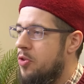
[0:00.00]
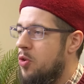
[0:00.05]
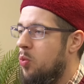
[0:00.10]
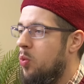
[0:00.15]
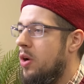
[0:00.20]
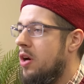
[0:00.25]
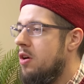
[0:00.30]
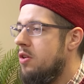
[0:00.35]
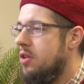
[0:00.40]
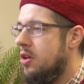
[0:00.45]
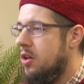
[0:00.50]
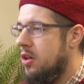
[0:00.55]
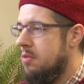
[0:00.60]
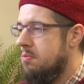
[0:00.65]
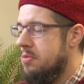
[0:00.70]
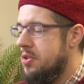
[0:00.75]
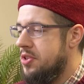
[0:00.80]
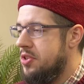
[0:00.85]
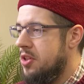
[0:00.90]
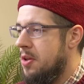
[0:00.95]
we're the good
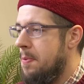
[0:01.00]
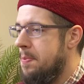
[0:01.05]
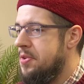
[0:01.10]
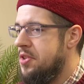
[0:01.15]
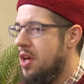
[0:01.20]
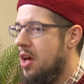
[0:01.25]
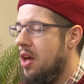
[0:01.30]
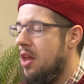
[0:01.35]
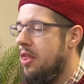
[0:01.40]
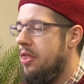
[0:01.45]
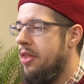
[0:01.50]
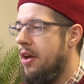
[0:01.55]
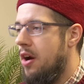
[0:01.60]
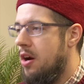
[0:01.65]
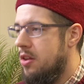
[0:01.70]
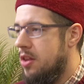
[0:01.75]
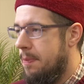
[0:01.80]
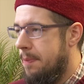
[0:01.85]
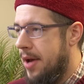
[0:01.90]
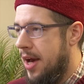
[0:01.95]
Muslims,
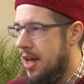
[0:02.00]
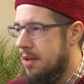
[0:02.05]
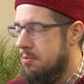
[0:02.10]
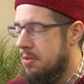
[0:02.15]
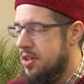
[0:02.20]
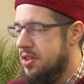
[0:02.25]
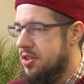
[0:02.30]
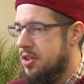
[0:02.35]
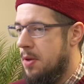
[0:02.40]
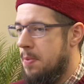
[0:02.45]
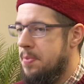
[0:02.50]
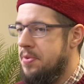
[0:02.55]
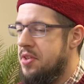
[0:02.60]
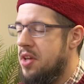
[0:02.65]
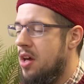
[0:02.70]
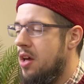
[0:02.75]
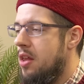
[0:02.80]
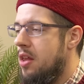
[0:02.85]
they're the bad Muslims,